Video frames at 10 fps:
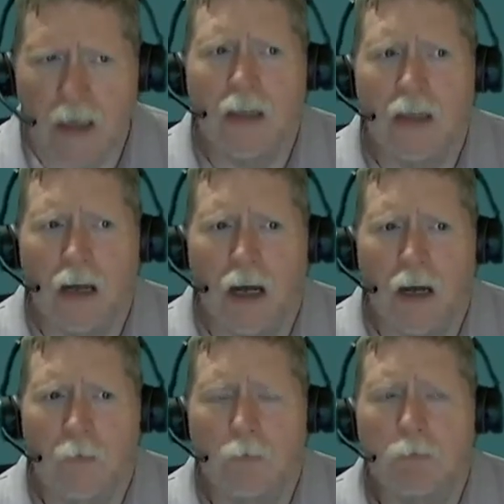
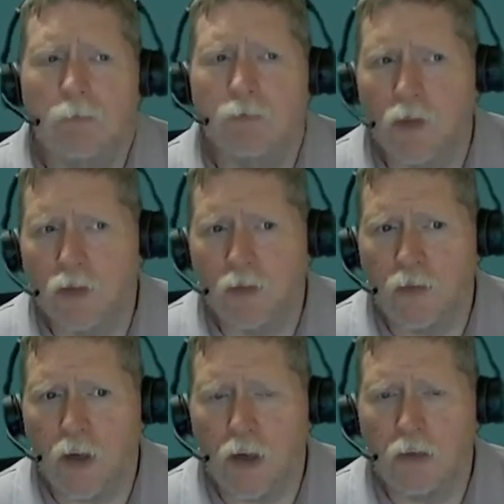Um, First of
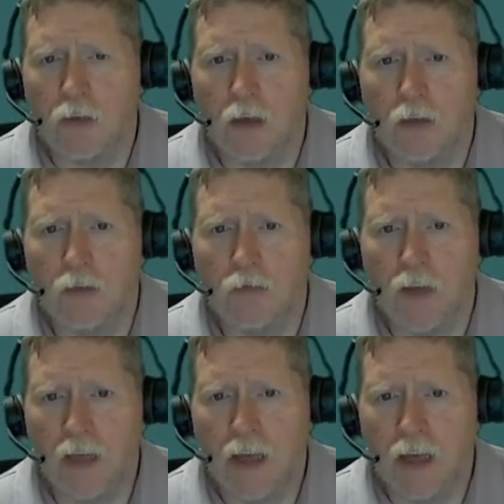all, they
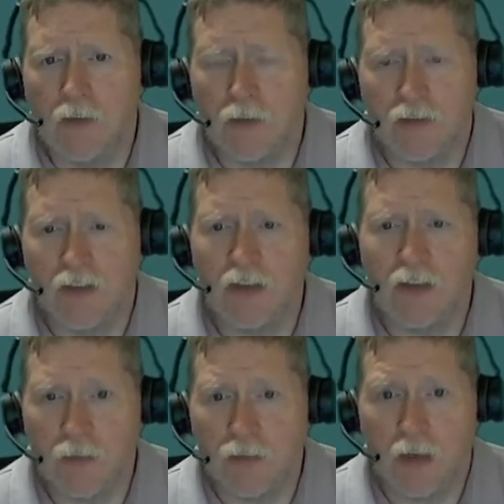have extended
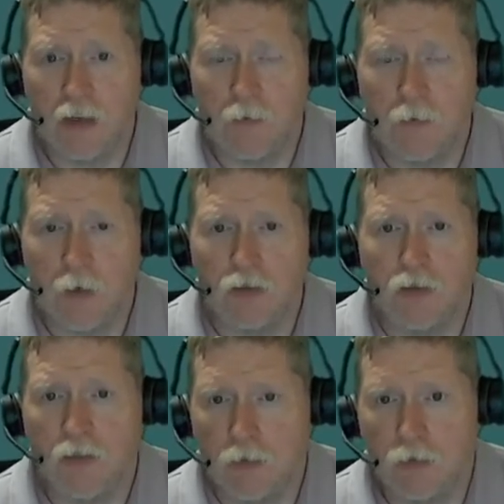the state of
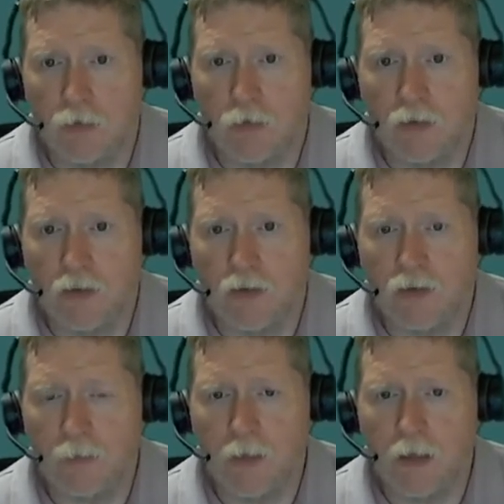emergency, which was
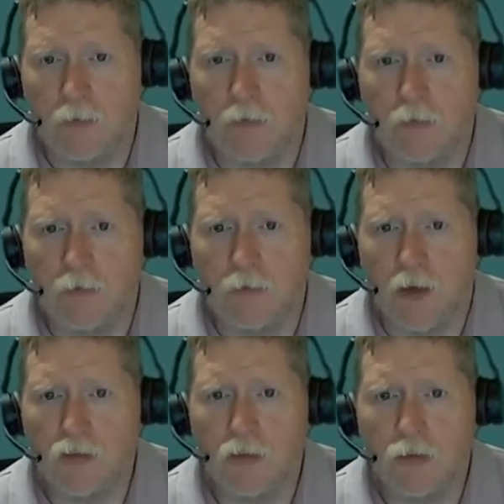anticipated, but they've
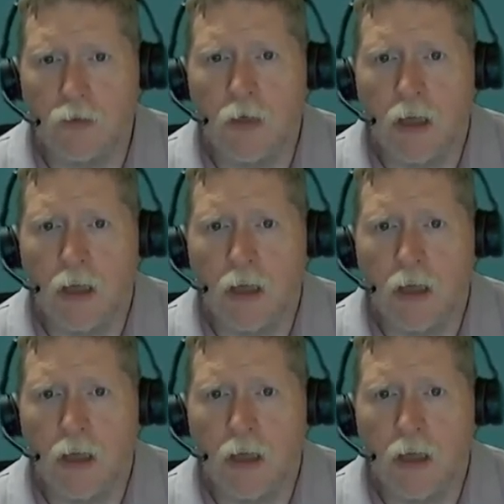also